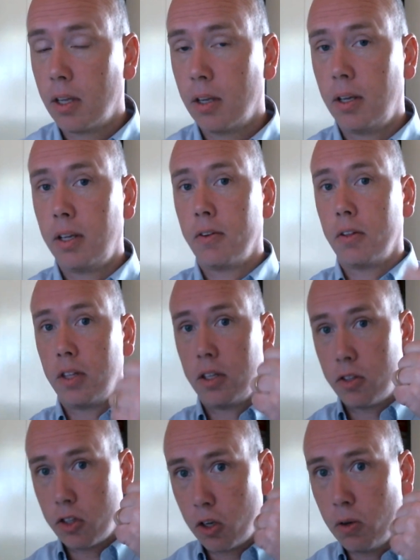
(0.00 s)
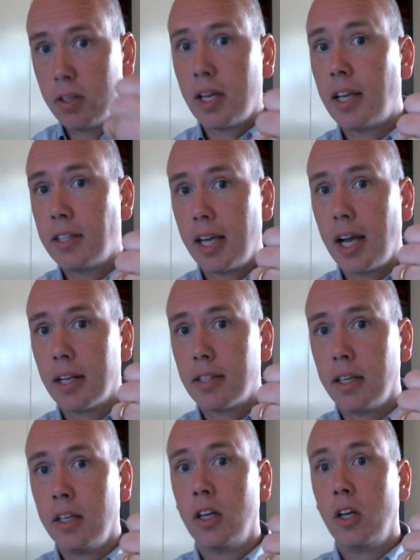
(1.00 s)
You've got the securitizing
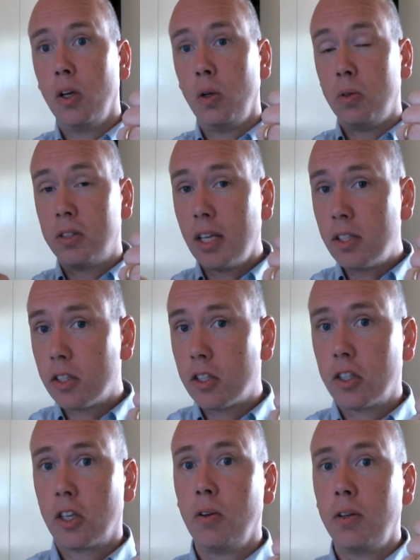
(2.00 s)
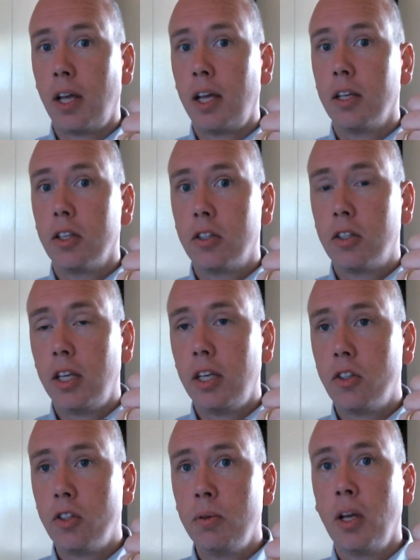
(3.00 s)
actor who says it's a security
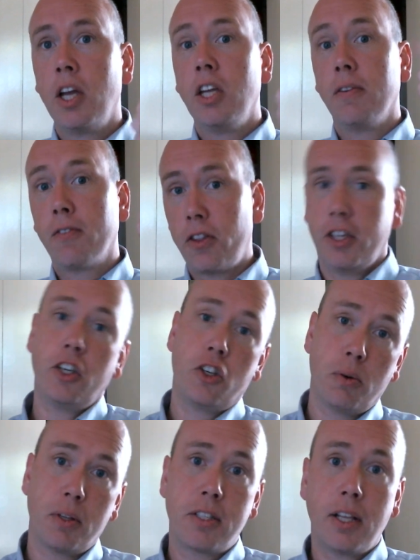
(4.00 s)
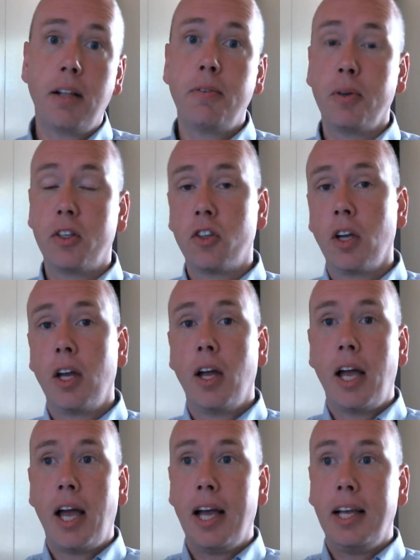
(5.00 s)
issue. You've got the issue itself, which
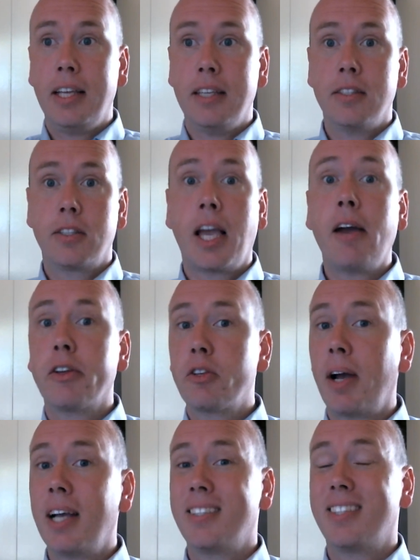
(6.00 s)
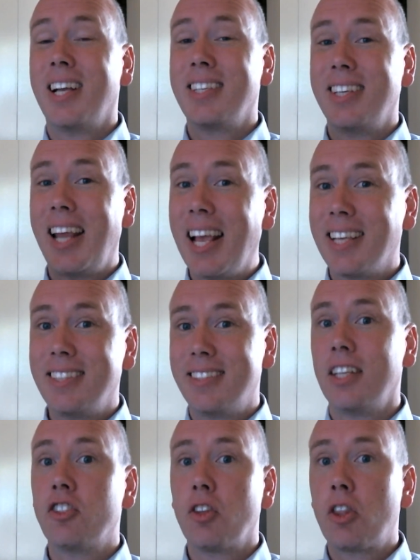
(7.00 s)
is characterized as an
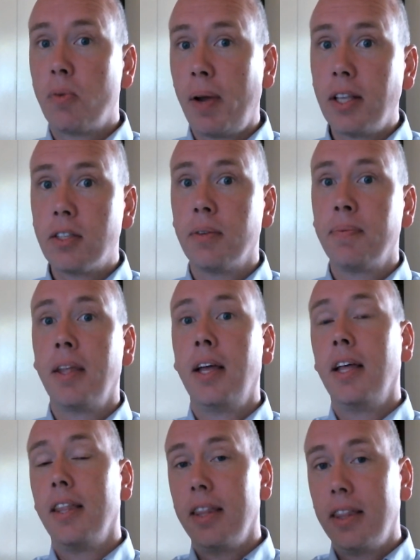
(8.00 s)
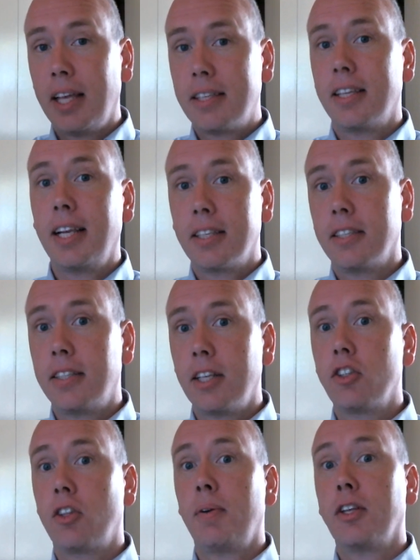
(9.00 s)
existential threat. That's an
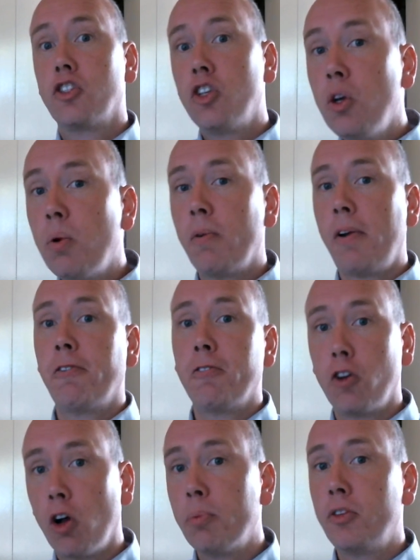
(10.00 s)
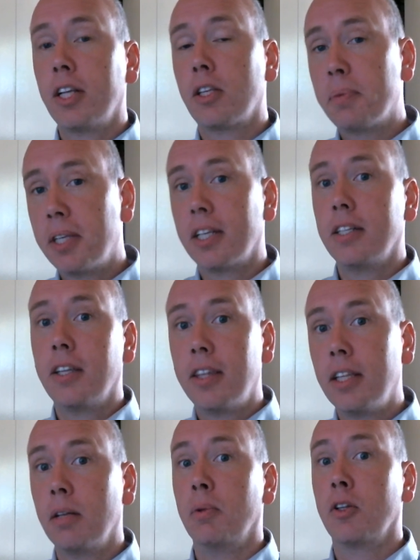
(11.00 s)
existential threat to a referent object, a particular
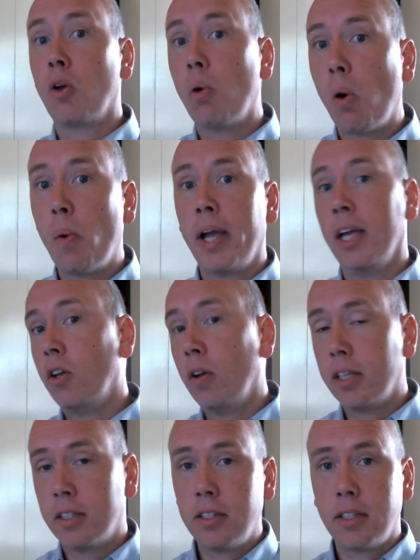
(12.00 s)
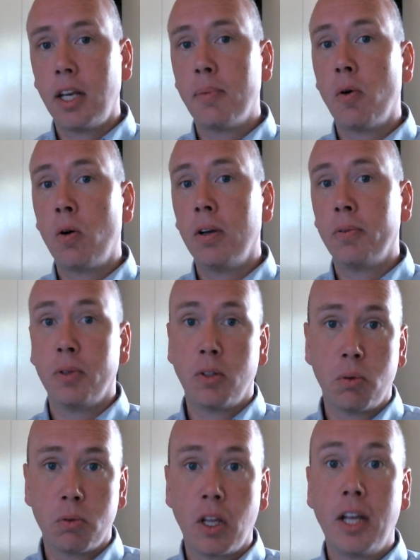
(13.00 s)
thing that will go away and not exist anymore if we
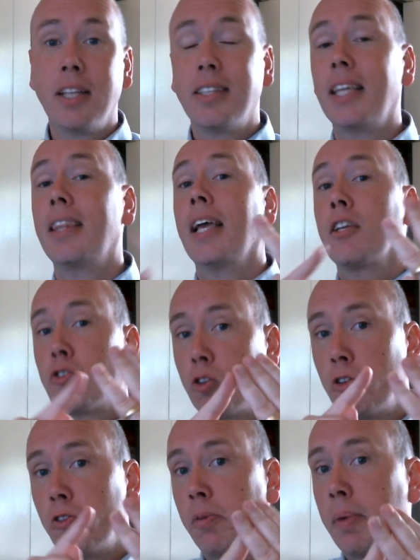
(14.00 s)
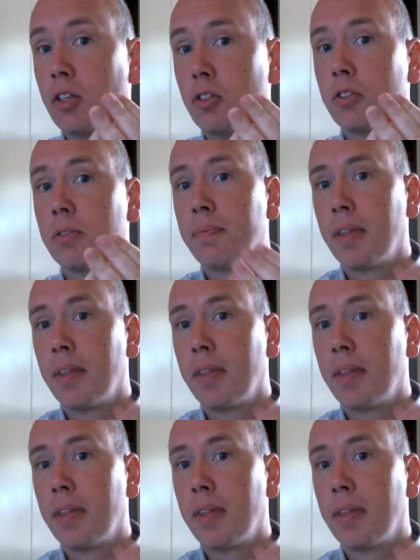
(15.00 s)
don't take the extraordinary measures.